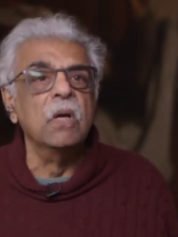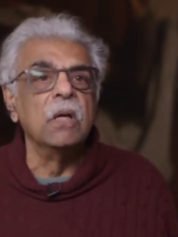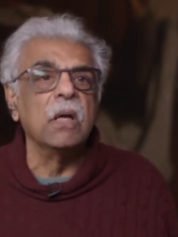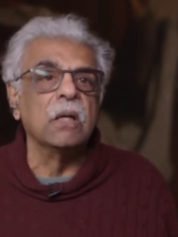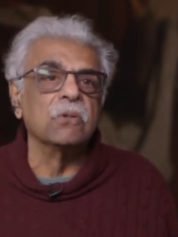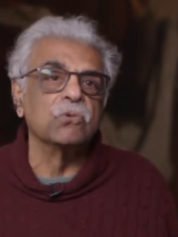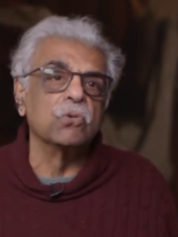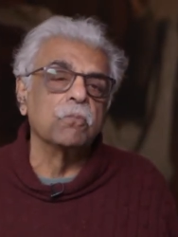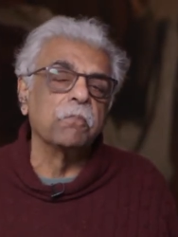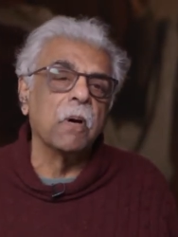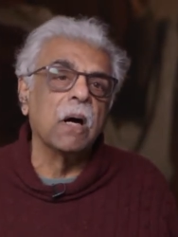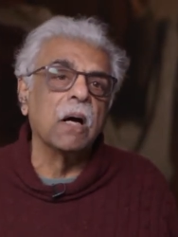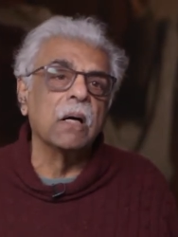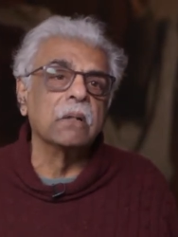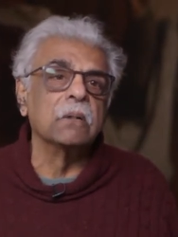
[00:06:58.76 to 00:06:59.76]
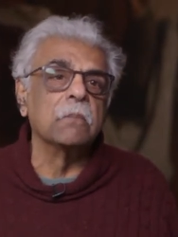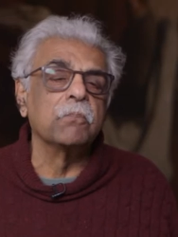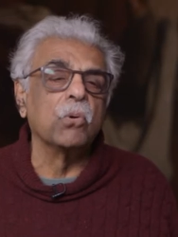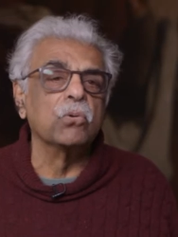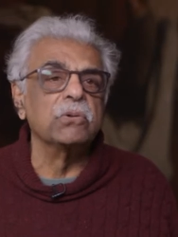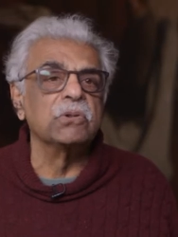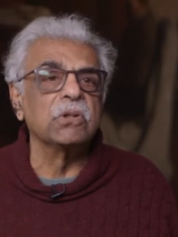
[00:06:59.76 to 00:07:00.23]
into power and
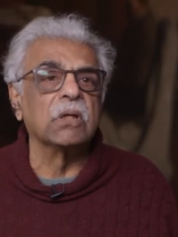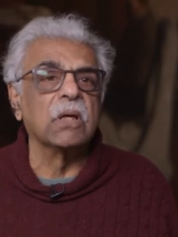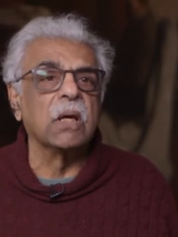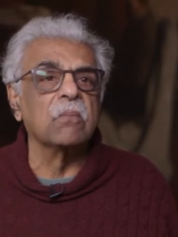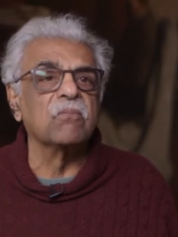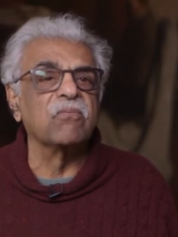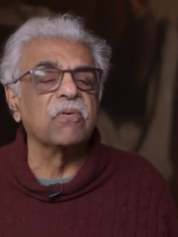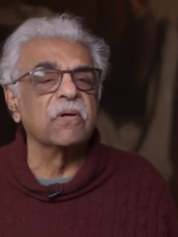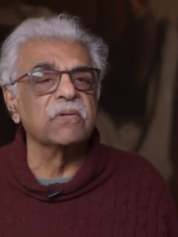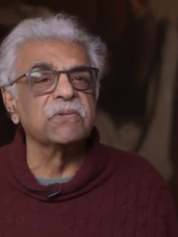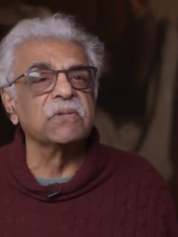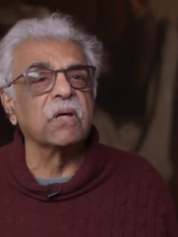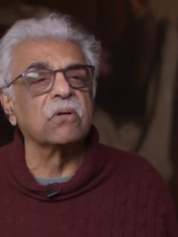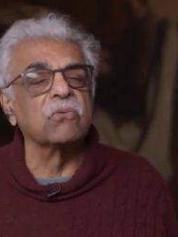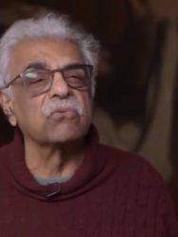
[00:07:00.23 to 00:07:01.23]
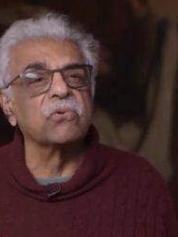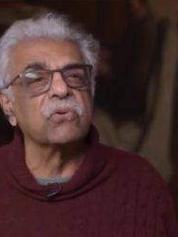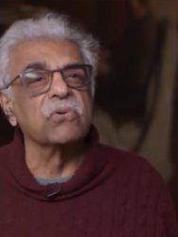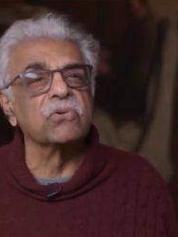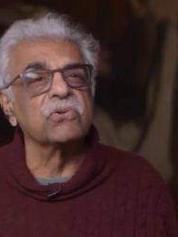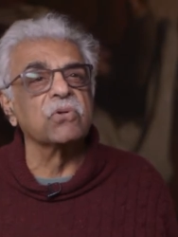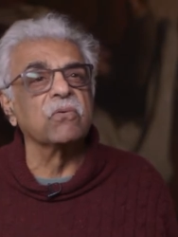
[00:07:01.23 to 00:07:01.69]
appointing him first secretary of
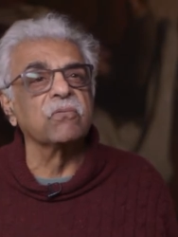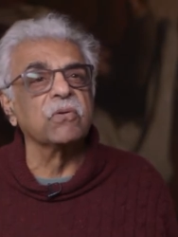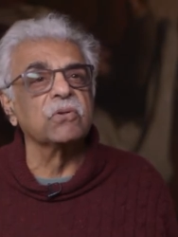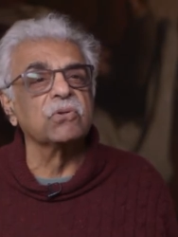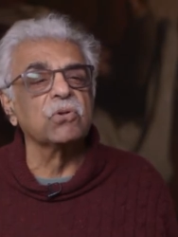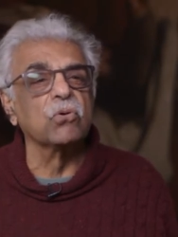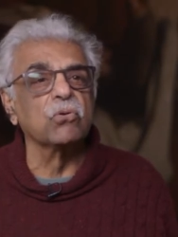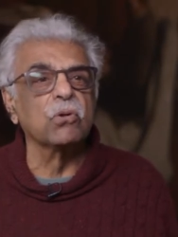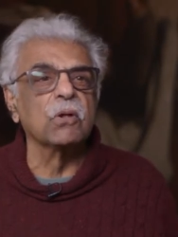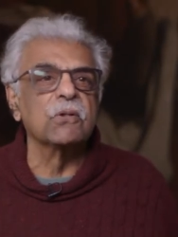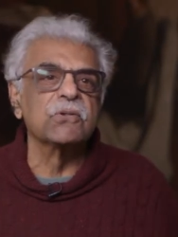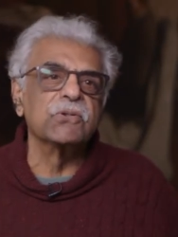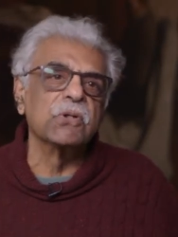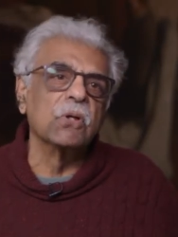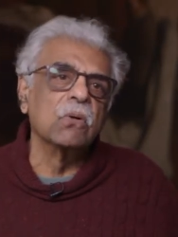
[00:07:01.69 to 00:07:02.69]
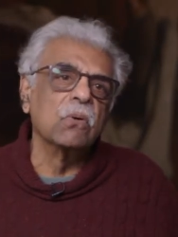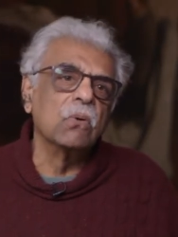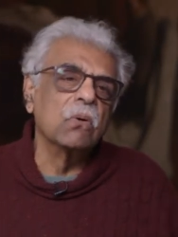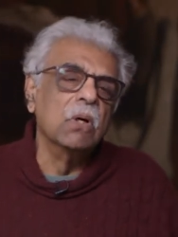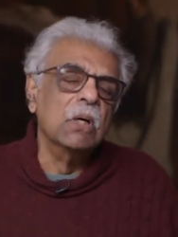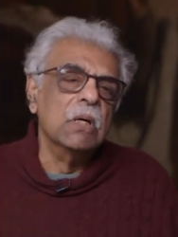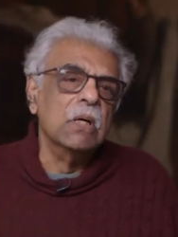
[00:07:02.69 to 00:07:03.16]
the Soviet Union.
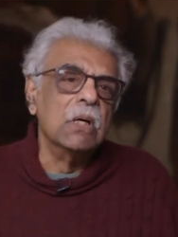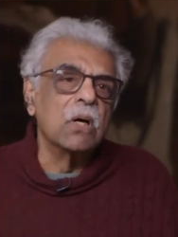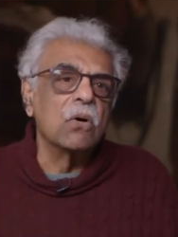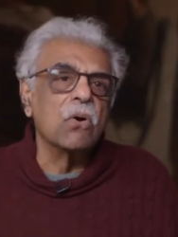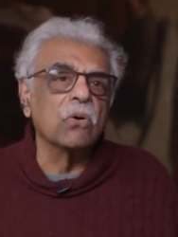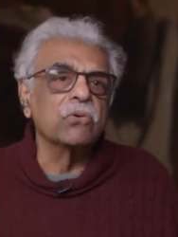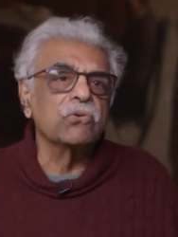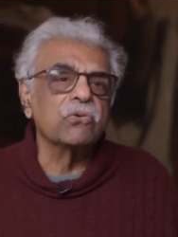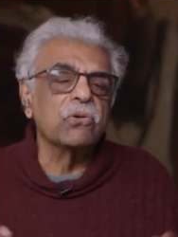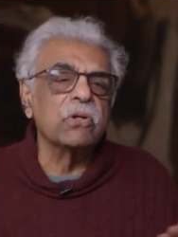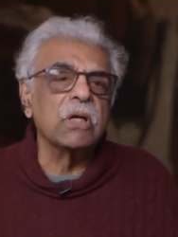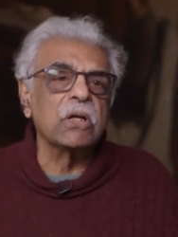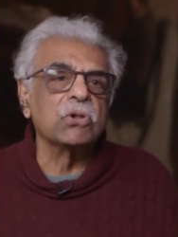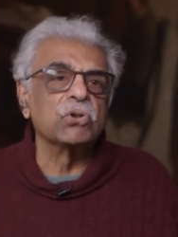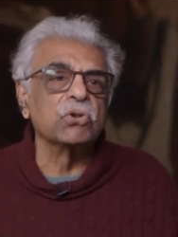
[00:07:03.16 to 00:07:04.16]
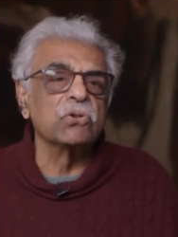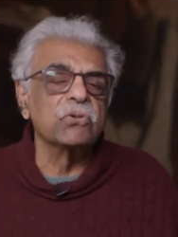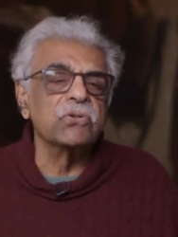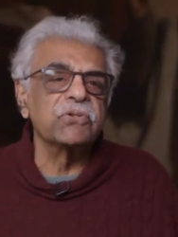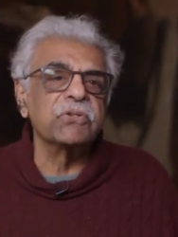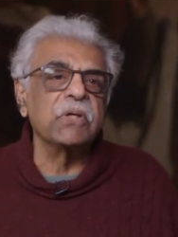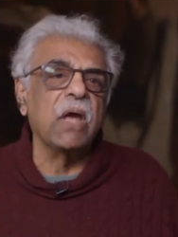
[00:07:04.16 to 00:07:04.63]
So contradictions